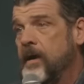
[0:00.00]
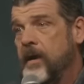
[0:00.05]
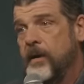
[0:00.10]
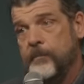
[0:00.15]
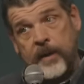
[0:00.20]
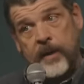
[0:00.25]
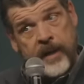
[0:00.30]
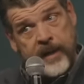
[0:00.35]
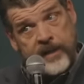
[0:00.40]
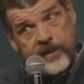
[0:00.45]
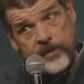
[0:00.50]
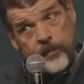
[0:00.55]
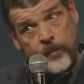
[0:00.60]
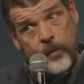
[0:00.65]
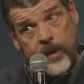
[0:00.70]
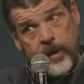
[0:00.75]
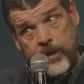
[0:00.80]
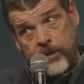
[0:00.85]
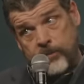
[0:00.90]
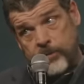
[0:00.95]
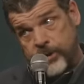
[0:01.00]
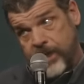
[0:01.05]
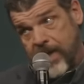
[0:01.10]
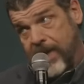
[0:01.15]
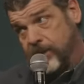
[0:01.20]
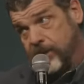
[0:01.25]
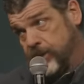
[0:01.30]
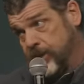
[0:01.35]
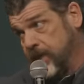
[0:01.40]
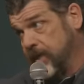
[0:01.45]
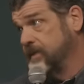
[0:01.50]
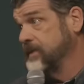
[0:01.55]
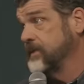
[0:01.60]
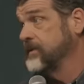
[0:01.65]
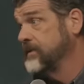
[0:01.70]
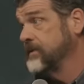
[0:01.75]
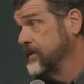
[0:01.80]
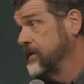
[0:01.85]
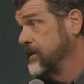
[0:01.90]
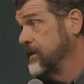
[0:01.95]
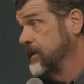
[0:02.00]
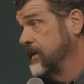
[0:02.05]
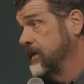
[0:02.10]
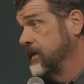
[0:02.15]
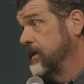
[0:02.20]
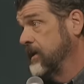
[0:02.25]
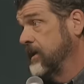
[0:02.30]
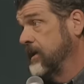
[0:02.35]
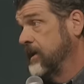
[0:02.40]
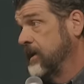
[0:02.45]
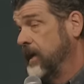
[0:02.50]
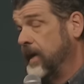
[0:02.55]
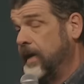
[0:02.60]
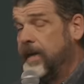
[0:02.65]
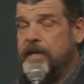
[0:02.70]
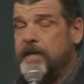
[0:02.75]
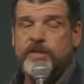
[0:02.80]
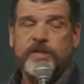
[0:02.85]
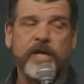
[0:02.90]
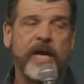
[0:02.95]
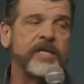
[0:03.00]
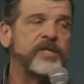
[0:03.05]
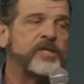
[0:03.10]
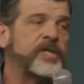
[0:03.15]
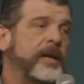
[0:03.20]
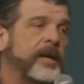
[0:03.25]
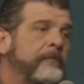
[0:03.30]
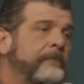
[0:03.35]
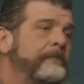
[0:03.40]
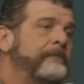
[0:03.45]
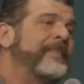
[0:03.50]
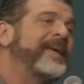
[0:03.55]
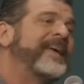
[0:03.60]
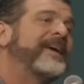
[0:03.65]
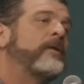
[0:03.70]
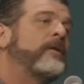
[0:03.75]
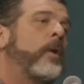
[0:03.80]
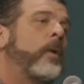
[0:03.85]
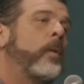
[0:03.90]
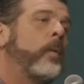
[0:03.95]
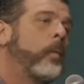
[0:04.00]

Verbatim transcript: But he's the one who changed it. And he changed it mid